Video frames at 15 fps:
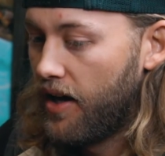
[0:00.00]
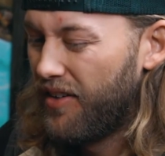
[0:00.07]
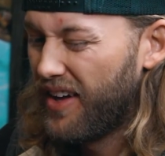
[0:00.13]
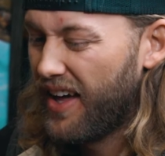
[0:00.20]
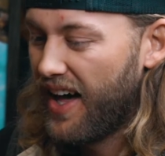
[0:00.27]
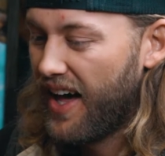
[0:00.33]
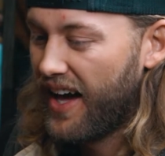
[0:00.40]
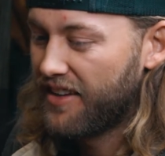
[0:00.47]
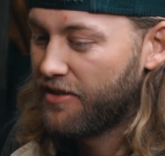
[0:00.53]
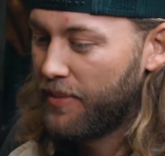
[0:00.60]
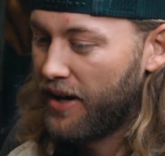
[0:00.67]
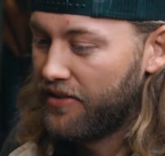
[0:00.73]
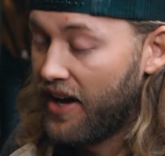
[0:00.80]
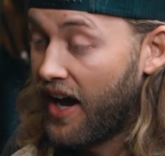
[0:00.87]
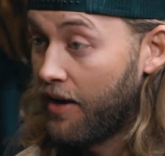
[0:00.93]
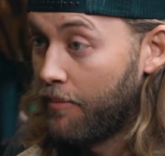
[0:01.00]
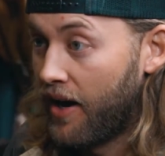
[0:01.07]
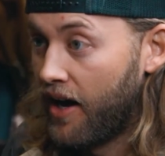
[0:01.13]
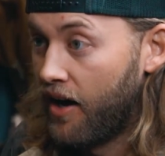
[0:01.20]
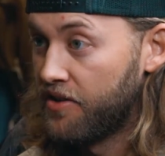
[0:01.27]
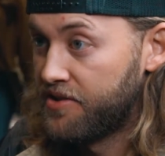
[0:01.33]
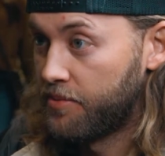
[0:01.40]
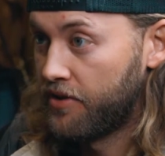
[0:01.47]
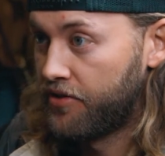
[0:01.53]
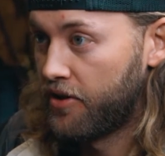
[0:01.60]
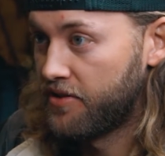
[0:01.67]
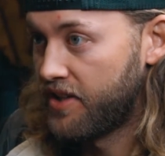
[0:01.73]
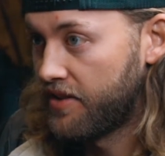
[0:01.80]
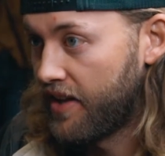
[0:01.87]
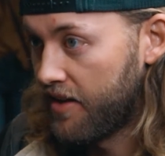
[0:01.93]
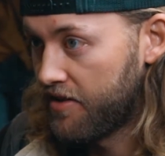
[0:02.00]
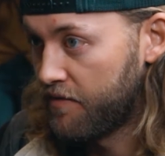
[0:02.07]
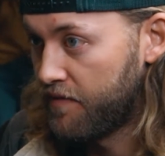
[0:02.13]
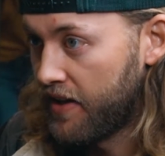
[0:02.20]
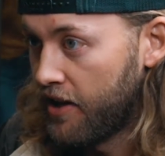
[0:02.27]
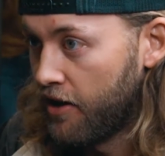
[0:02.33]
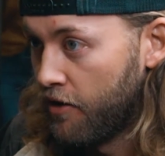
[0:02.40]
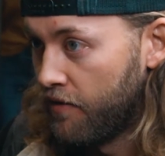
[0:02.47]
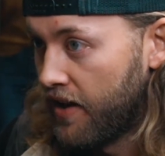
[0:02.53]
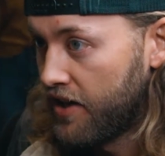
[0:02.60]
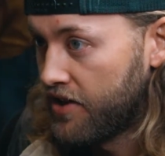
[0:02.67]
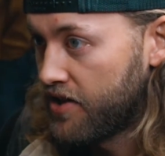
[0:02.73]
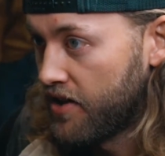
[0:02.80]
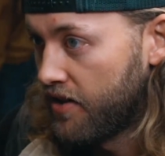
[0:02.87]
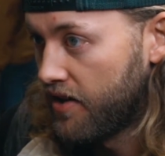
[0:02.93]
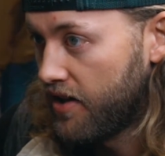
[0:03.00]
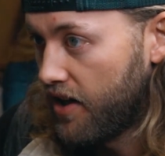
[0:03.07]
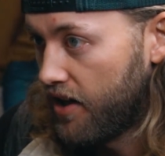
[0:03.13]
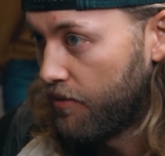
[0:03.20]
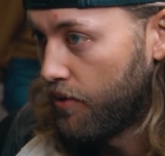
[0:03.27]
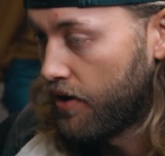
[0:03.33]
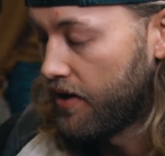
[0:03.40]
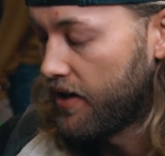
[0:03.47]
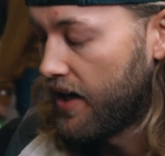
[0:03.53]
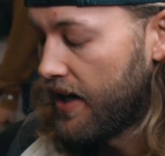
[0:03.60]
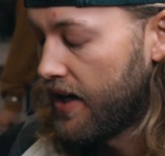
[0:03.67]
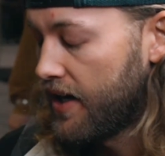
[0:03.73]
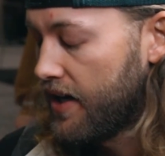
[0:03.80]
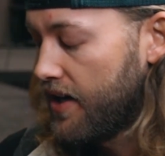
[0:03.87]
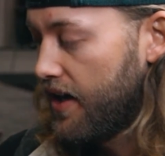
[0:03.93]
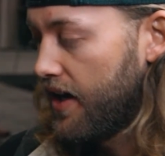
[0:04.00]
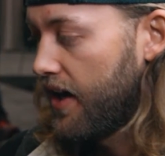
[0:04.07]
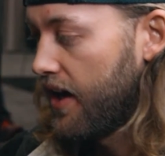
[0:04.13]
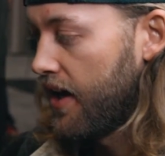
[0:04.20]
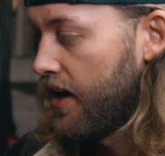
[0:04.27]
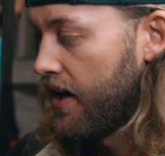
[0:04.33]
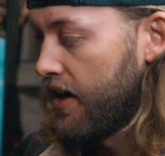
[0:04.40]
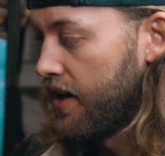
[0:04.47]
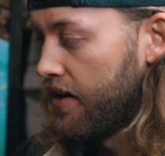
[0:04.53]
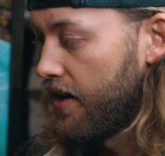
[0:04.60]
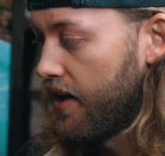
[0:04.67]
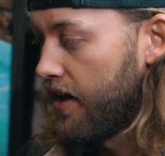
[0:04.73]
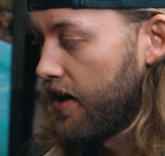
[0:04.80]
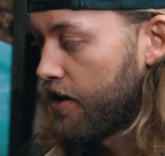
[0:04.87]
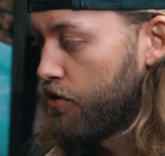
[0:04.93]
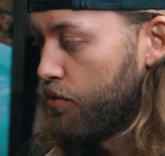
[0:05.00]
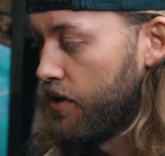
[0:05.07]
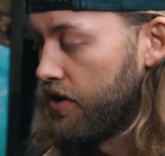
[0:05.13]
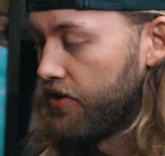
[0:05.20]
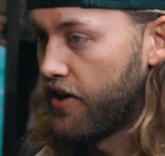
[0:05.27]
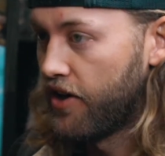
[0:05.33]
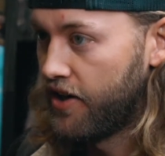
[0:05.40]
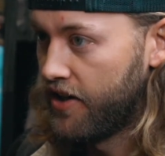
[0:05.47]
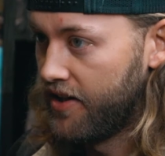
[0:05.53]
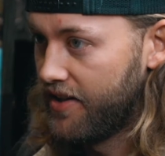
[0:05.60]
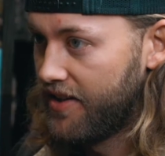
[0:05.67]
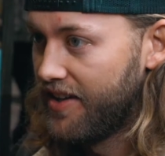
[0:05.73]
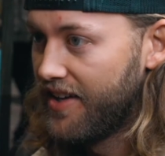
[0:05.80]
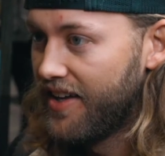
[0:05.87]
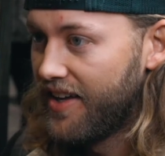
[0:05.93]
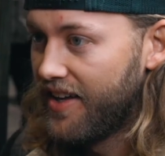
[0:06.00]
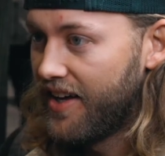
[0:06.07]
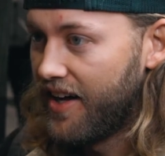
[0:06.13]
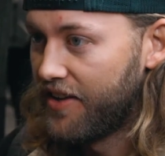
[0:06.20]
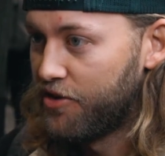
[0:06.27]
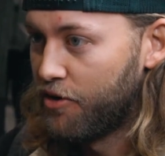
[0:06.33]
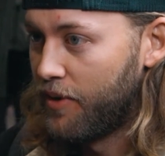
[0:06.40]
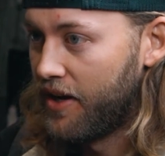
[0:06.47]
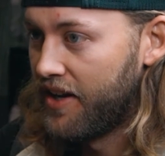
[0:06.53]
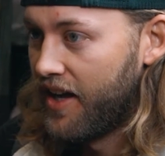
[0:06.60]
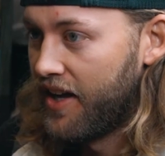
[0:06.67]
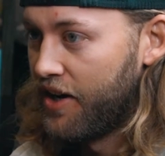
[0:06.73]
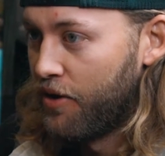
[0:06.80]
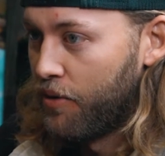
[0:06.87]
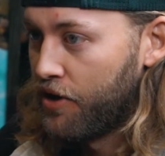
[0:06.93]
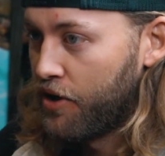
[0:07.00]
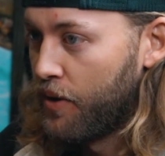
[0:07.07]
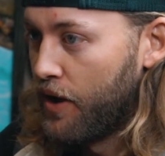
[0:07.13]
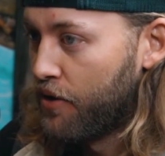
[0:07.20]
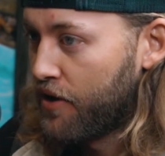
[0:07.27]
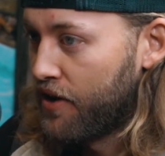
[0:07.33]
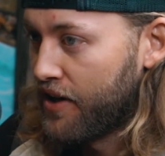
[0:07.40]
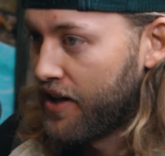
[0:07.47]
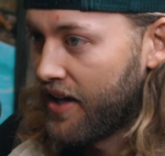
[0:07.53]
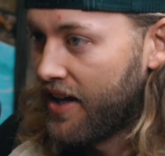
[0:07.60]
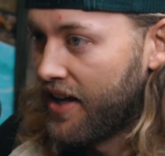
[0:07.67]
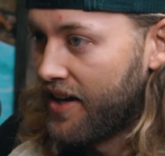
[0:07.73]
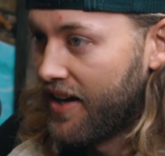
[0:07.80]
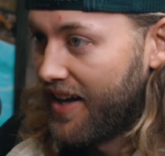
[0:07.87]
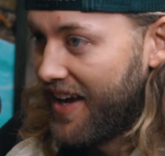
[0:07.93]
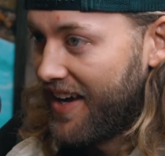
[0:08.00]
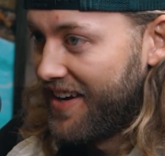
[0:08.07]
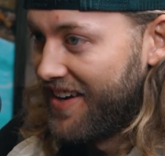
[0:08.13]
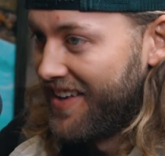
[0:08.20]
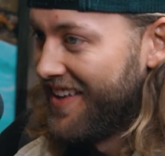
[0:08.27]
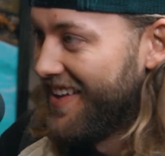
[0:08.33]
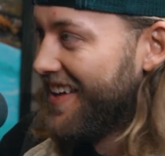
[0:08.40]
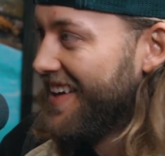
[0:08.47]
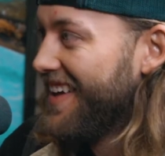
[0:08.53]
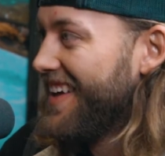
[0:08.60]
We hiked about 9 miles up to 13,000 feet elevation in one day, and I quit the hunt. I told my dad I never want to go elk hunting again. I hated it.